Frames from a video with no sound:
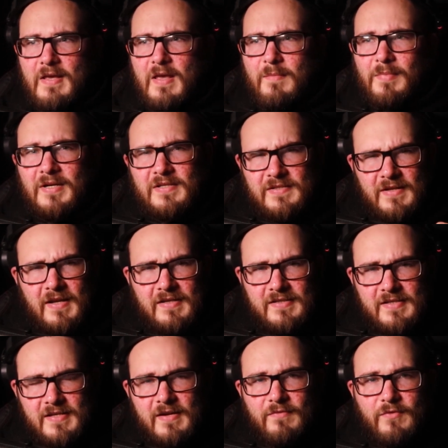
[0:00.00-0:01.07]
but
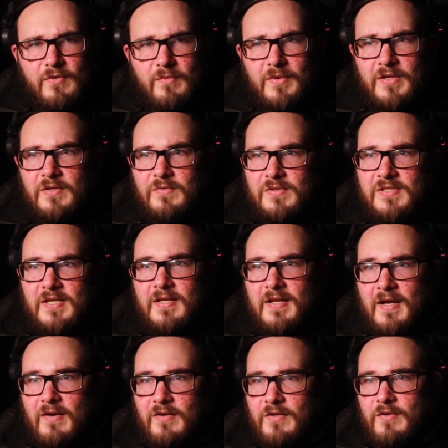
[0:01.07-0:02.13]
it's different when you sit
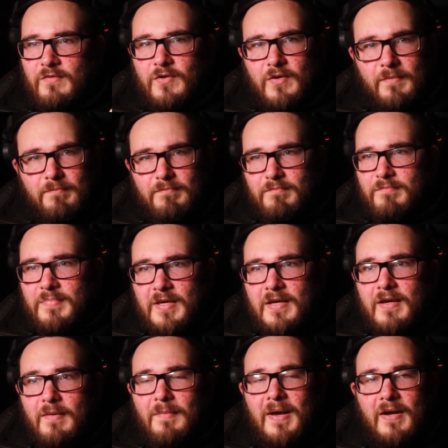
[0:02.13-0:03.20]
down and you've got a
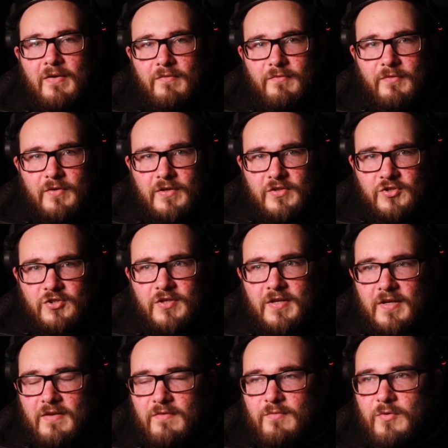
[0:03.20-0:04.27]
big amount of footage to
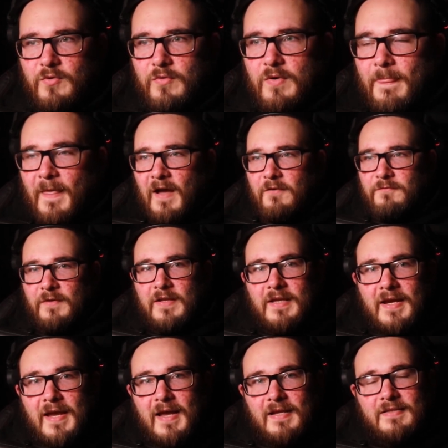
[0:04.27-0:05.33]
get through. I felt
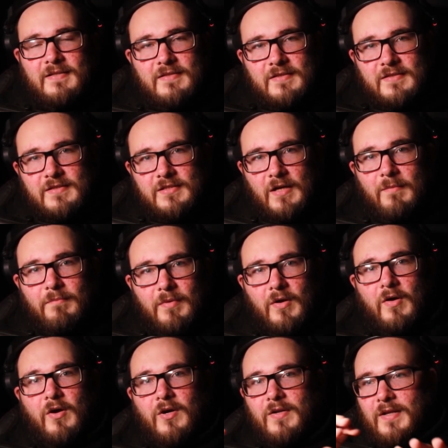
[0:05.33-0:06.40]
like I had to just jump
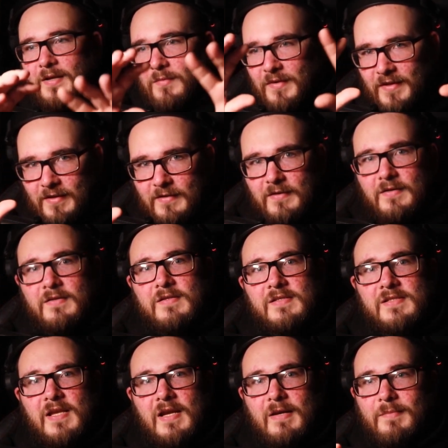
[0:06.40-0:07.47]
on with a little
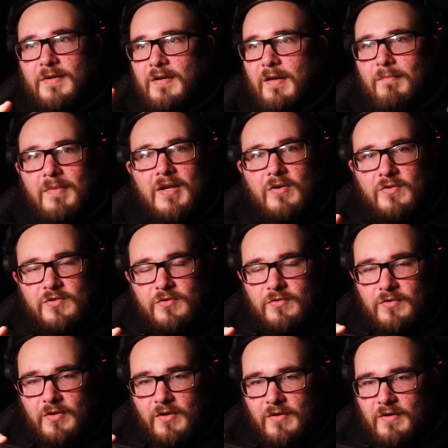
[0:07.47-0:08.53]
segment, a minute or
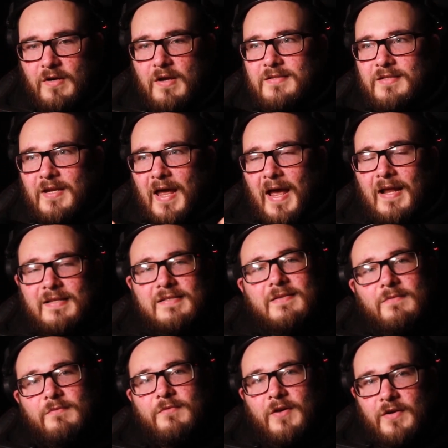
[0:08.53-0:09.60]
two long, to add
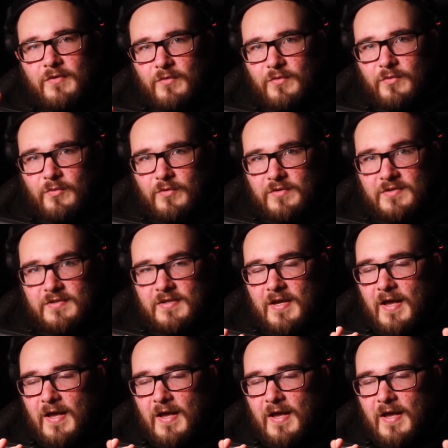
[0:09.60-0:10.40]
some final thoughts.